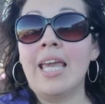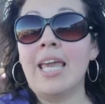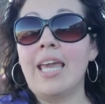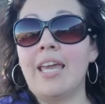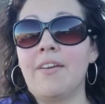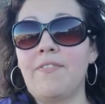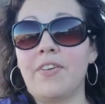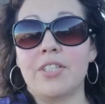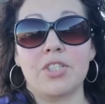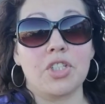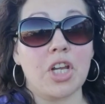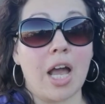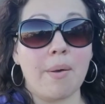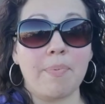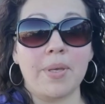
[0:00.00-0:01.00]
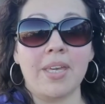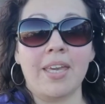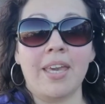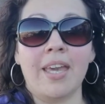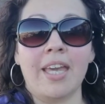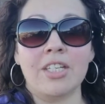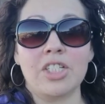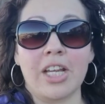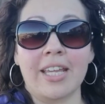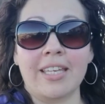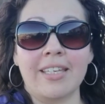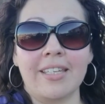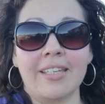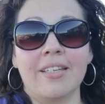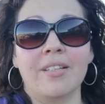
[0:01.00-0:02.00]
If it's choppy and
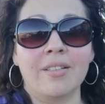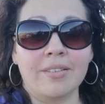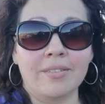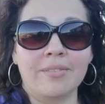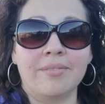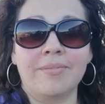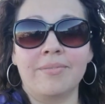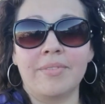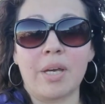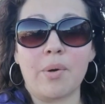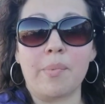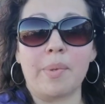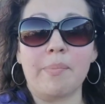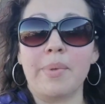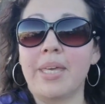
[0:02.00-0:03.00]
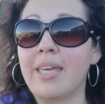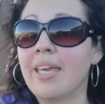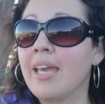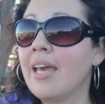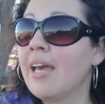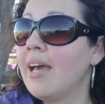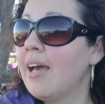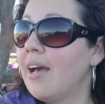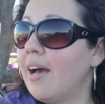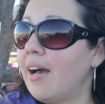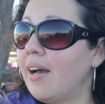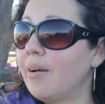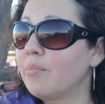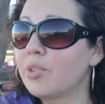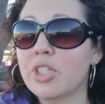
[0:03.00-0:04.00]
janky, that would be me,
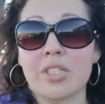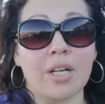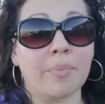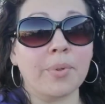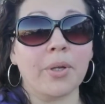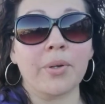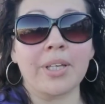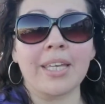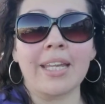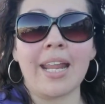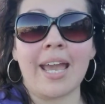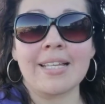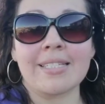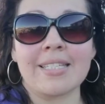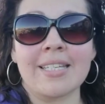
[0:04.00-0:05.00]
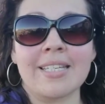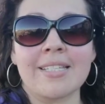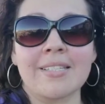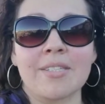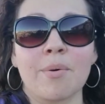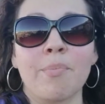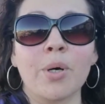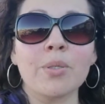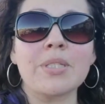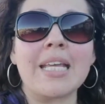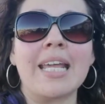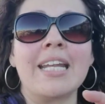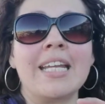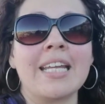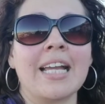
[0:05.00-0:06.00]
just uploading it as is. The most
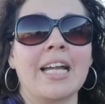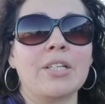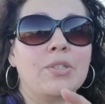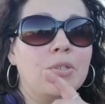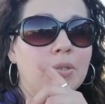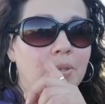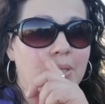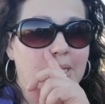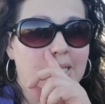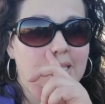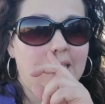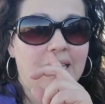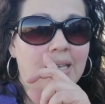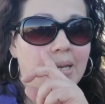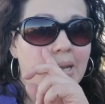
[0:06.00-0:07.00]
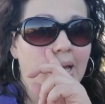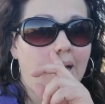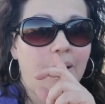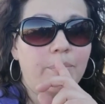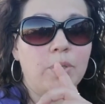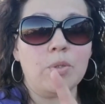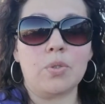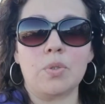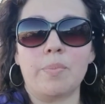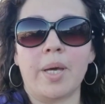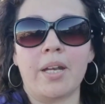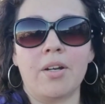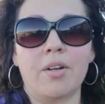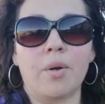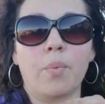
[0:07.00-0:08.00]
editing I do is in YouTube
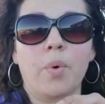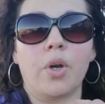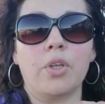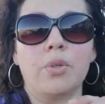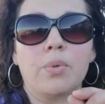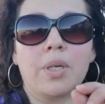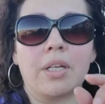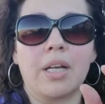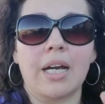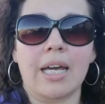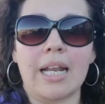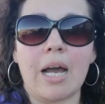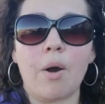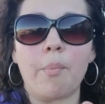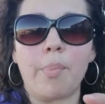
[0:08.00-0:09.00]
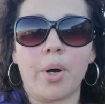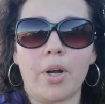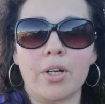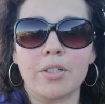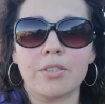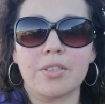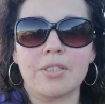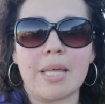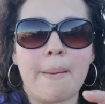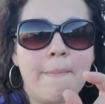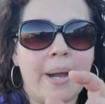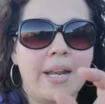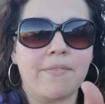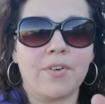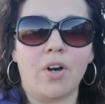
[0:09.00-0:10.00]
editor, where you can cut out parts that
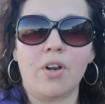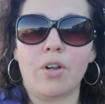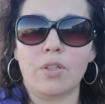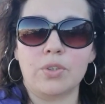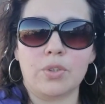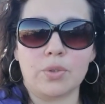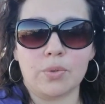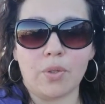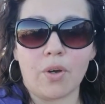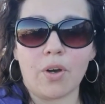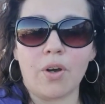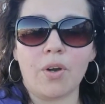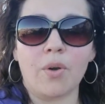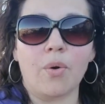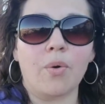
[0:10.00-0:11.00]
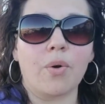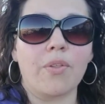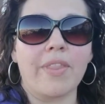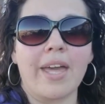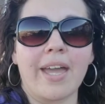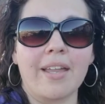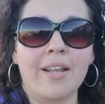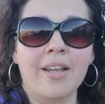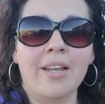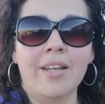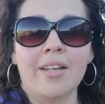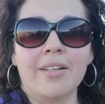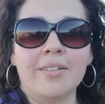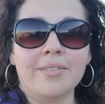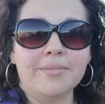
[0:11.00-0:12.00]
might have gone on too long or that
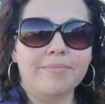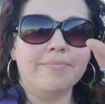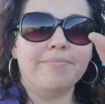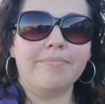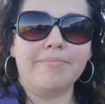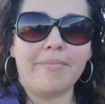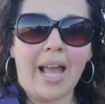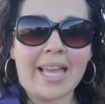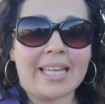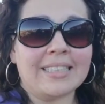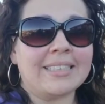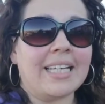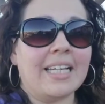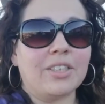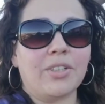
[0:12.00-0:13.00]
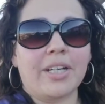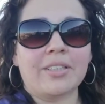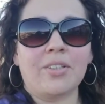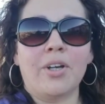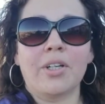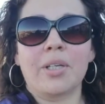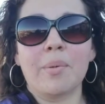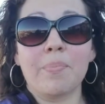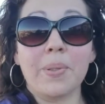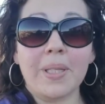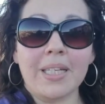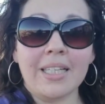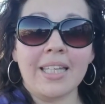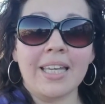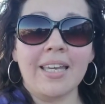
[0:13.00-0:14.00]
I get sidetracked on
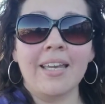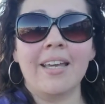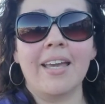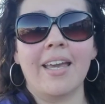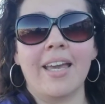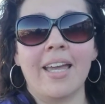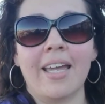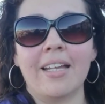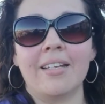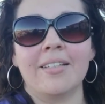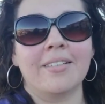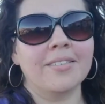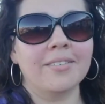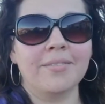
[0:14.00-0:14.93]
completely, and